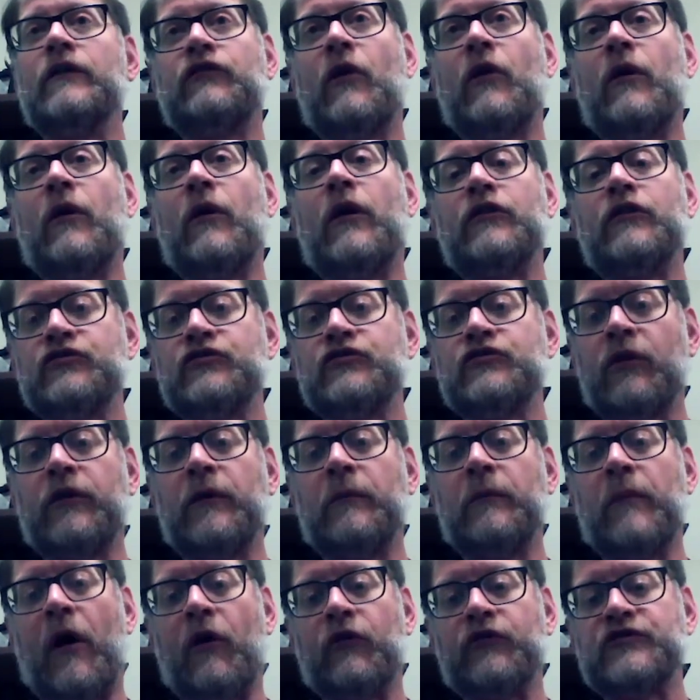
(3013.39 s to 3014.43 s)
So her
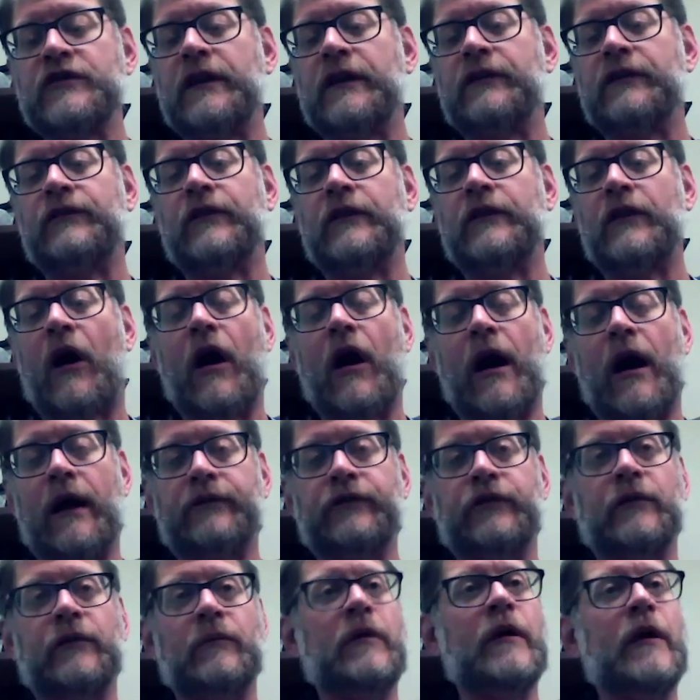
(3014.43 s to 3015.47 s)
shoulder motion isn't
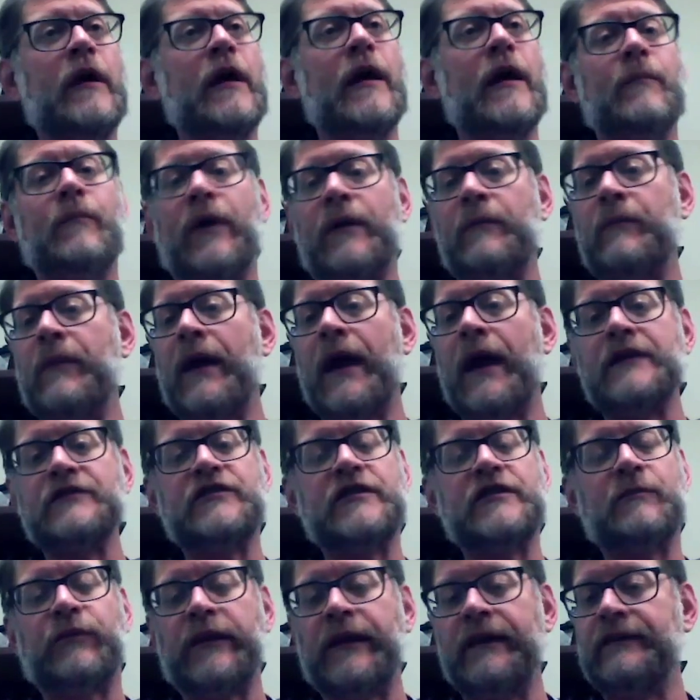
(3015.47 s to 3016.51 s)
awesome, but man,
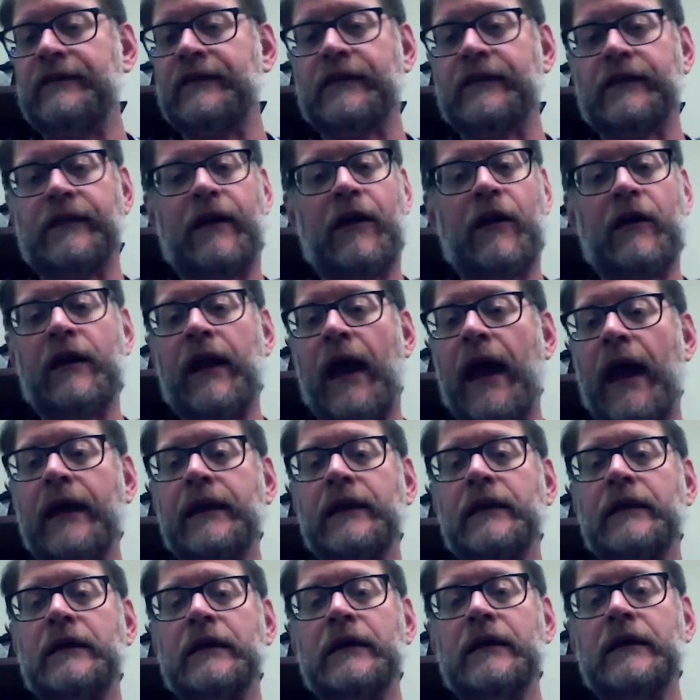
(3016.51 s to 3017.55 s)
she plays
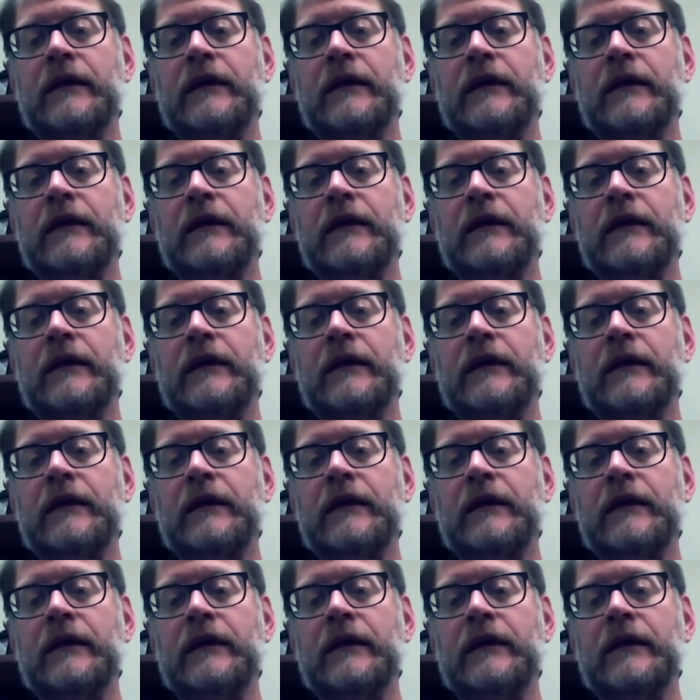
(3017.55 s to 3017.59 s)
clarinet.